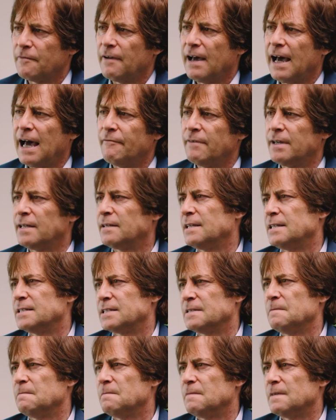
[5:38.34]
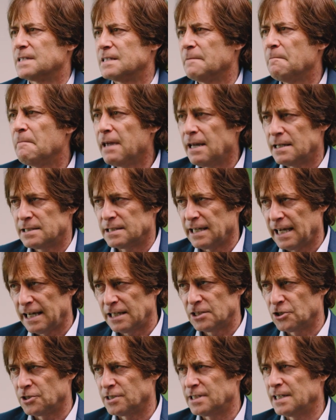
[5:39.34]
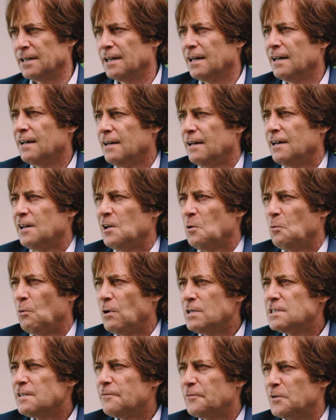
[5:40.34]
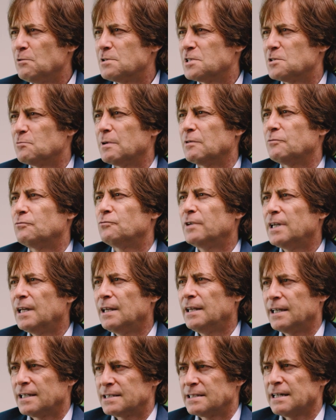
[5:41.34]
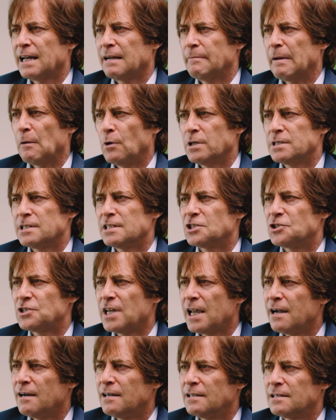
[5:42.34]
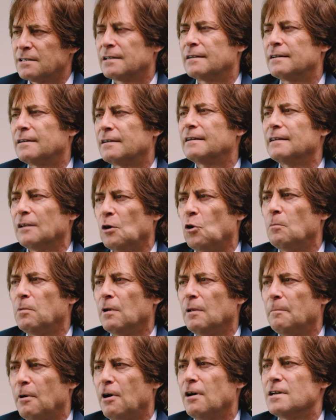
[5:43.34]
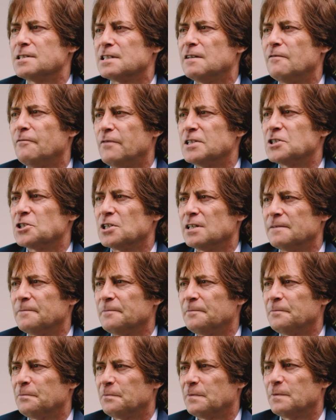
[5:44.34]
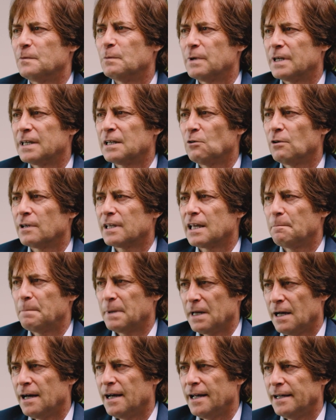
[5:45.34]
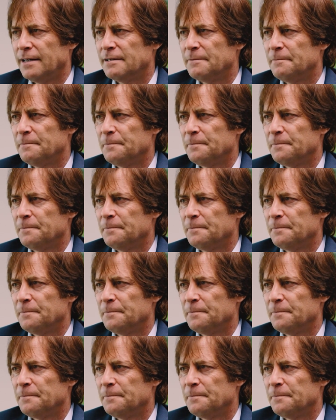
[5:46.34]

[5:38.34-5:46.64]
of having these, um, this amazing agency, What's a future we're really excited about? What's a shared global positive vision that we can all get behind?